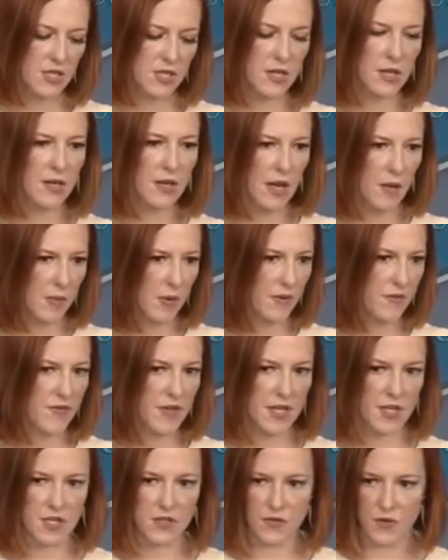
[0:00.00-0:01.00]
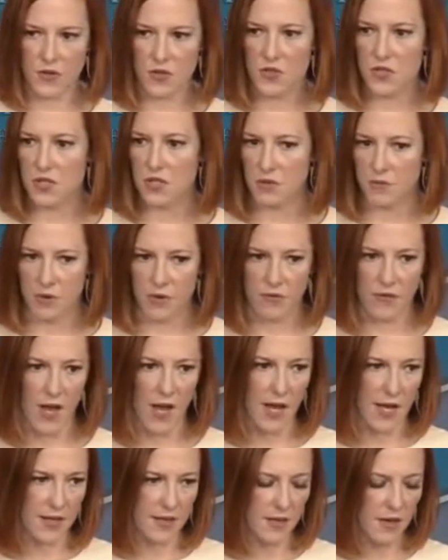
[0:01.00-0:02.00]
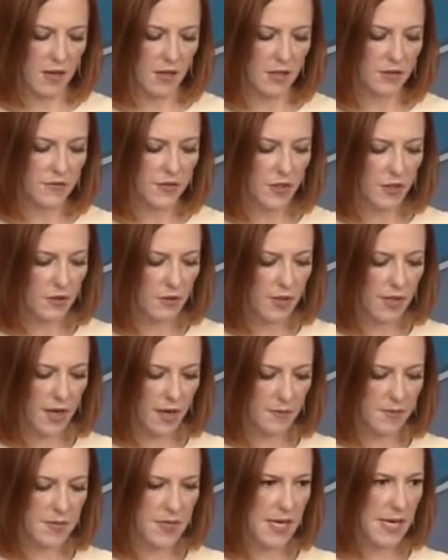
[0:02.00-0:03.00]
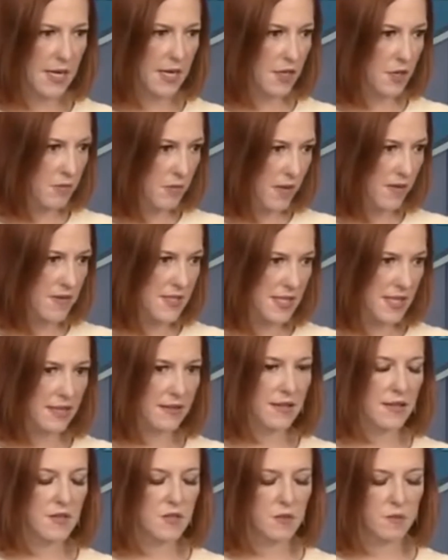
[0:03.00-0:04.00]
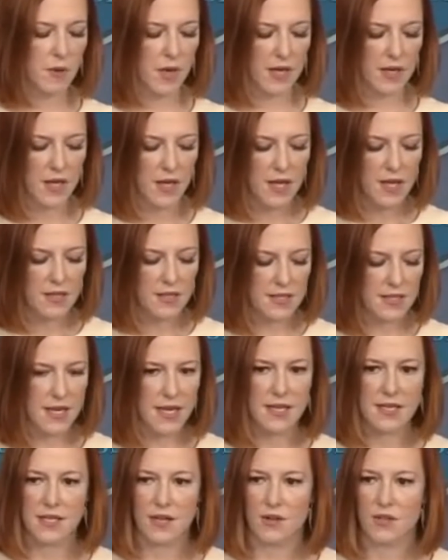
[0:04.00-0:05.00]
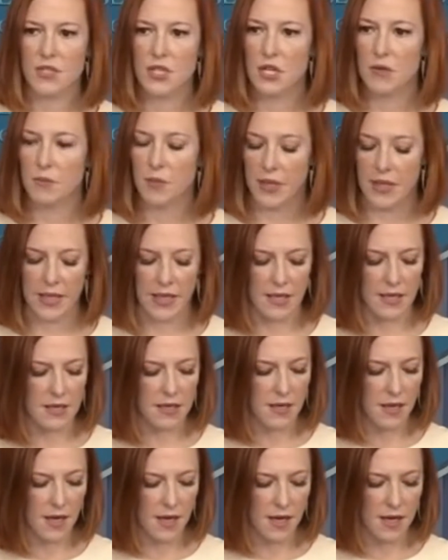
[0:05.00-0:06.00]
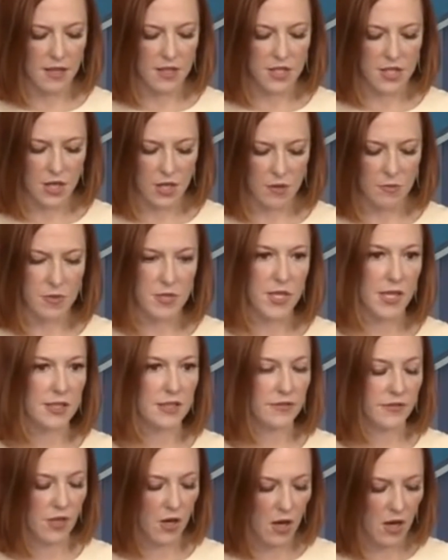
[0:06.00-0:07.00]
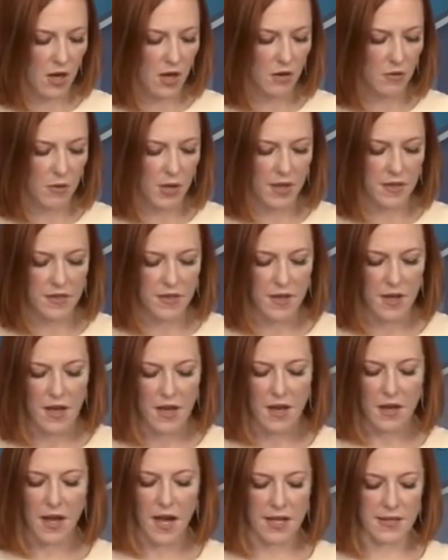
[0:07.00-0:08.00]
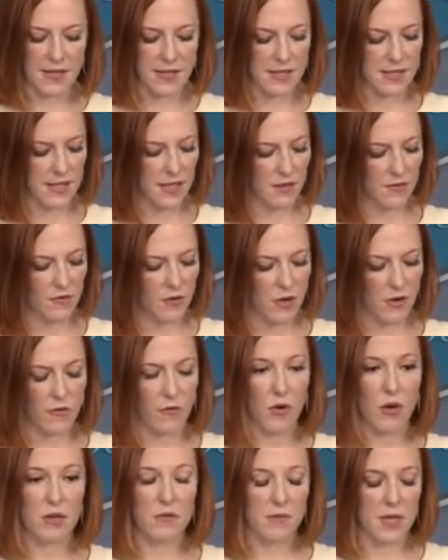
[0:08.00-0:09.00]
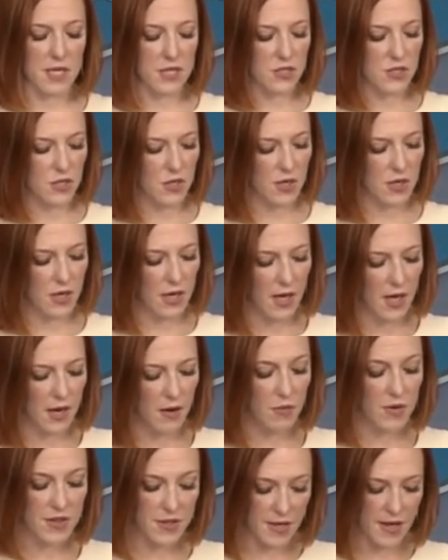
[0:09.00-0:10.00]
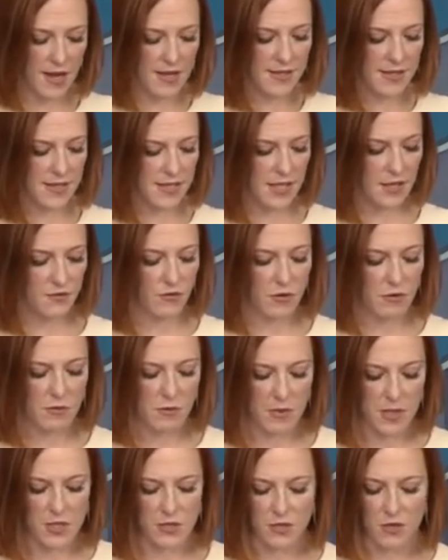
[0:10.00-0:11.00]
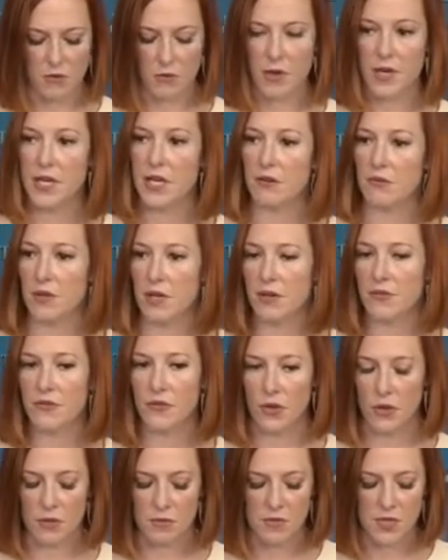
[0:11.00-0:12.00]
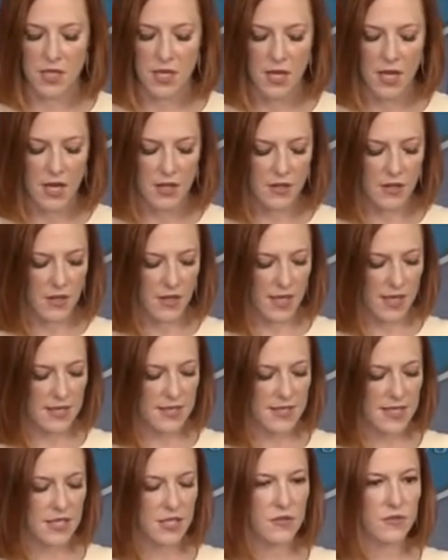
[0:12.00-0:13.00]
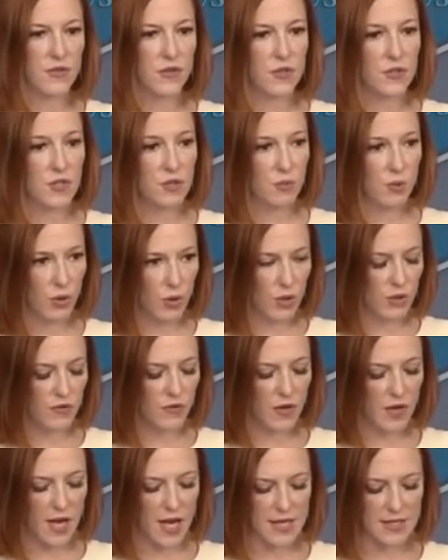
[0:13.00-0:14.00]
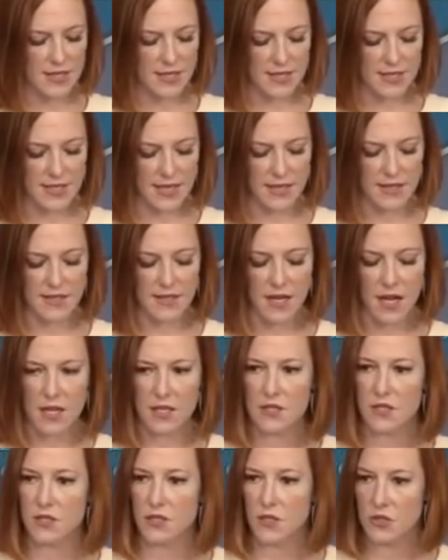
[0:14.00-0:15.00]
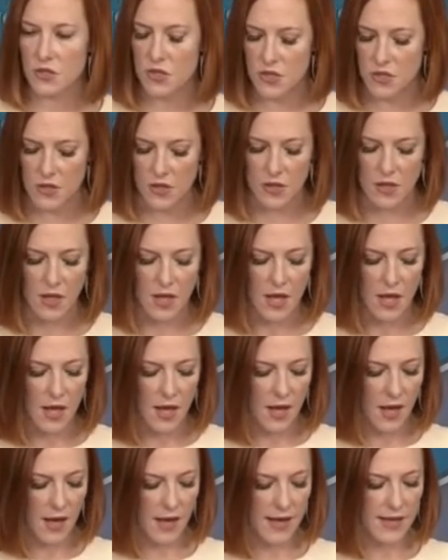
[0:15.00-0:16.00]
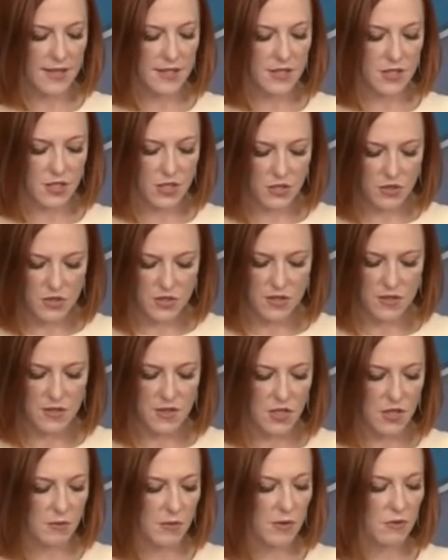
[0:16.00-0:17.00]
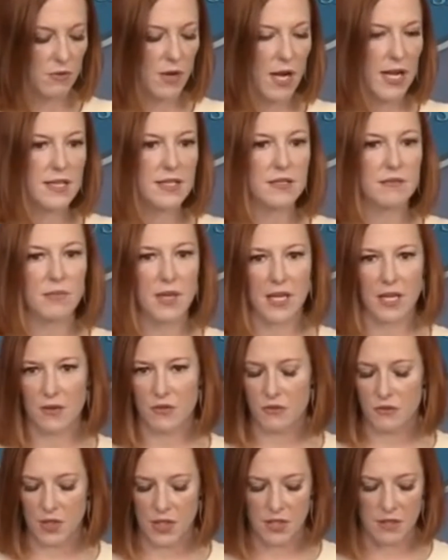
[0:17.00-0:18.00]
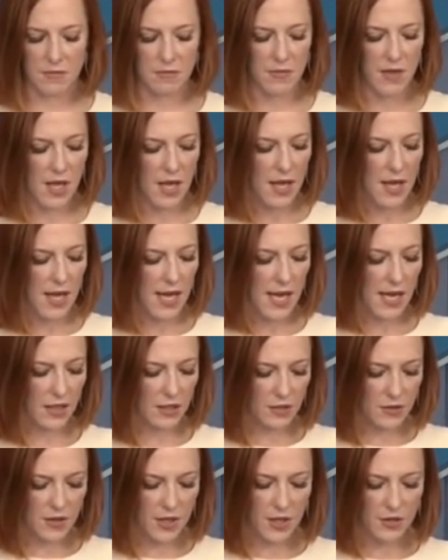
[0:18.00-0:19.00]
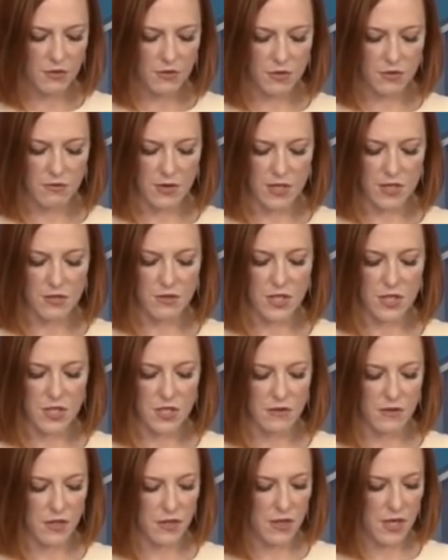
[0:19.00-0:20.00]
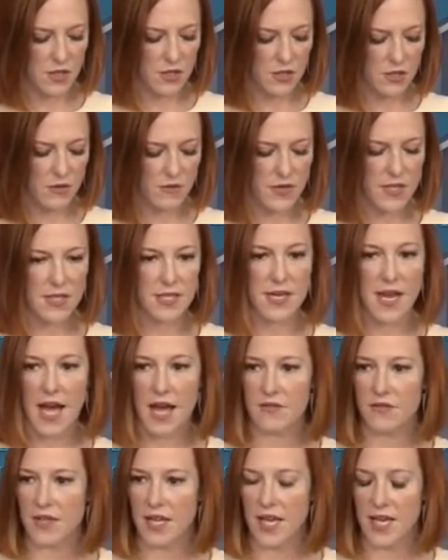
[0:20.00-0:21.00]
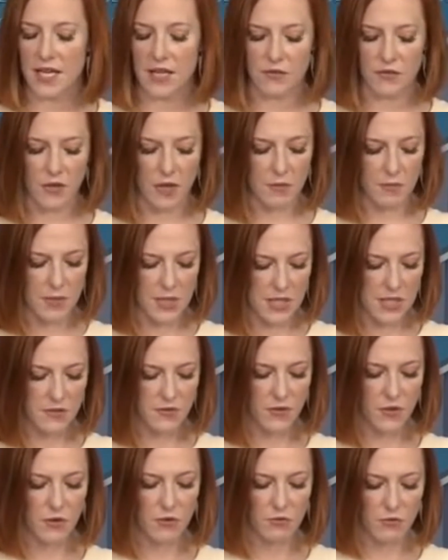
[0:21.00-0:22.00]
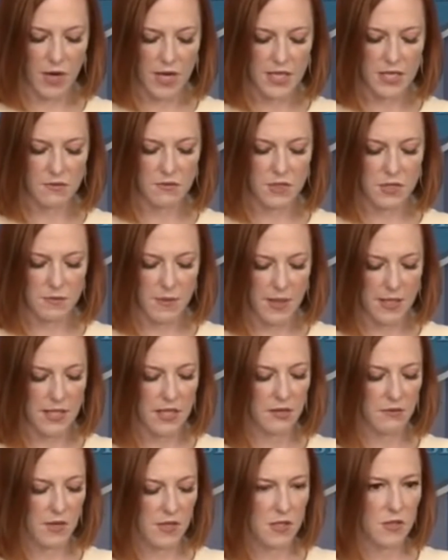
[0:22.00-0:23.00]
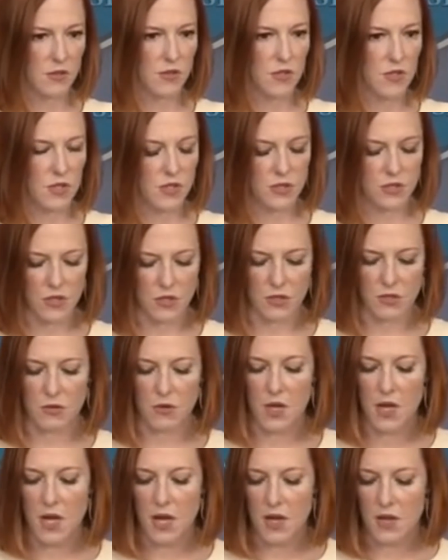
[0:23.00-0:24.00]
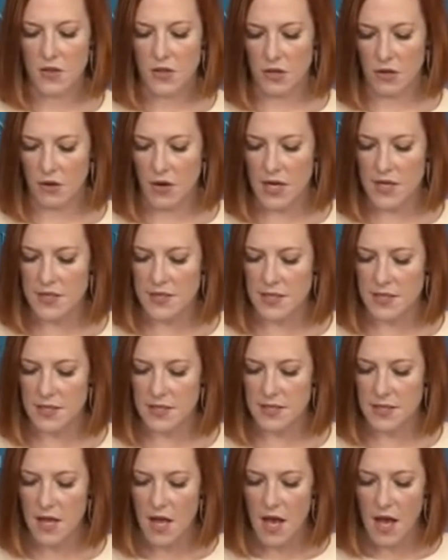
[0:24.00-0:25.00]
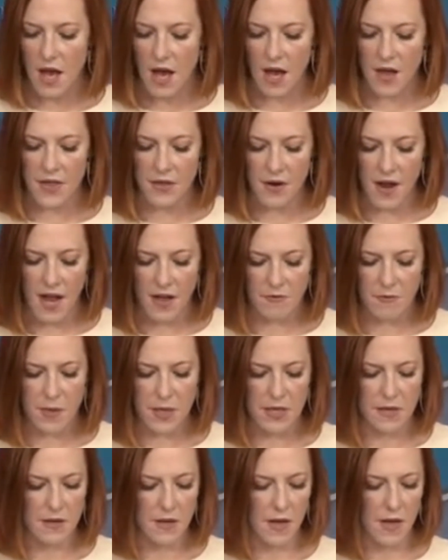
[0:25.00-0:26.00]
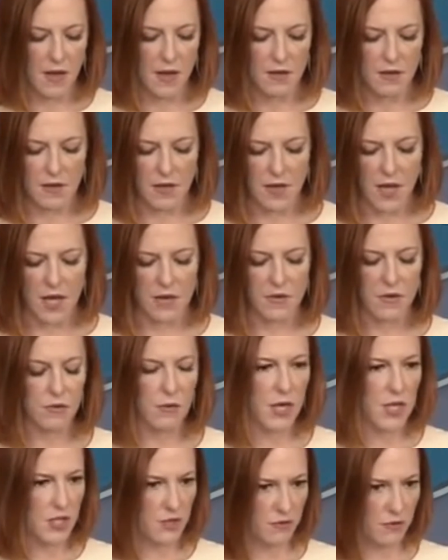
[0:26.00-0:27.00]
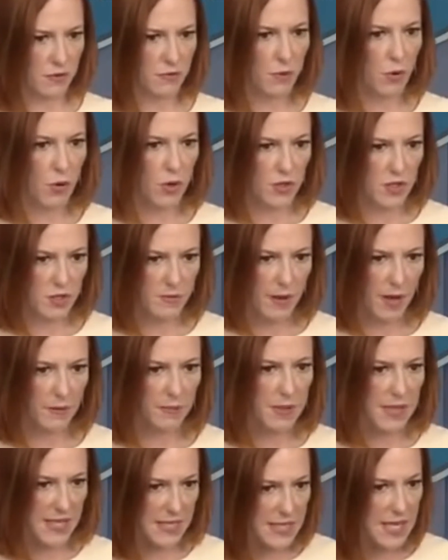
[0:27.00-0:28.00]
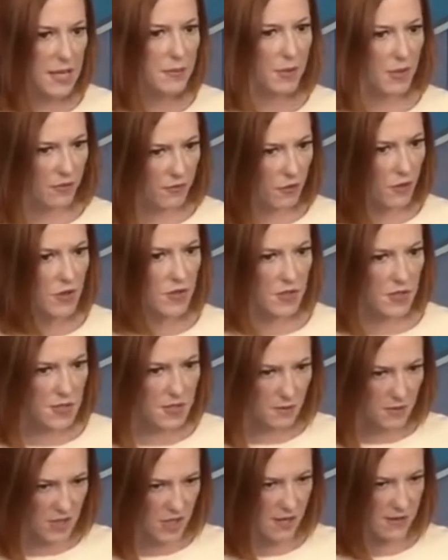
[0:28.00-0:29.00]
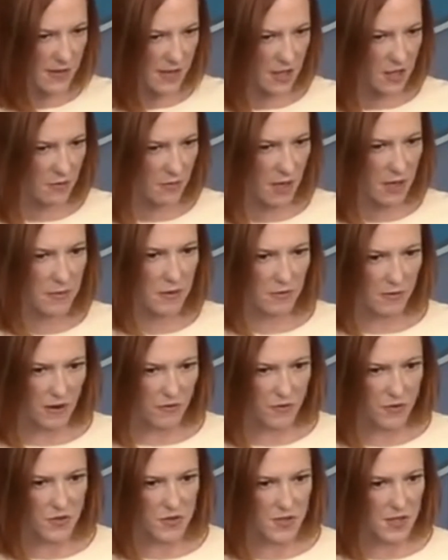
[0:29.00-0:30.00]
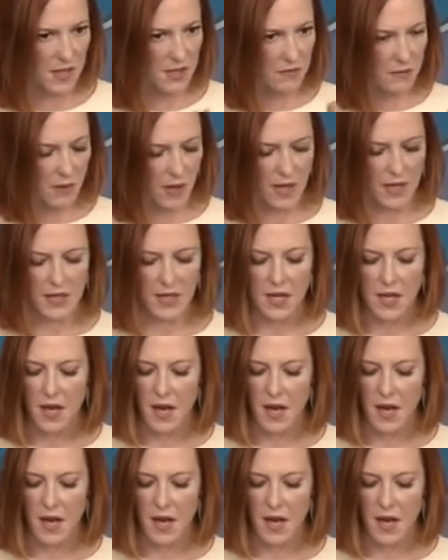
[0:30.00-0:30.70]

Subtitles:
on a couple of things first to provide all of you an update, and you may have seen this, but today Secretary Blinken shared a productive call with Kazakhstan Foreign Minister, with the Kazakhstan Foreign Minister, where he reaffirmed the United States' full support for Kazakhstan's constitutional institutions, human rights, media freedom, including through the restoration of internet service, and advocated for a peaceful, rights-respecting resolution to the crisis. There have been kind of a range of reports about peacekeeping forces, which I think you might be referencing, but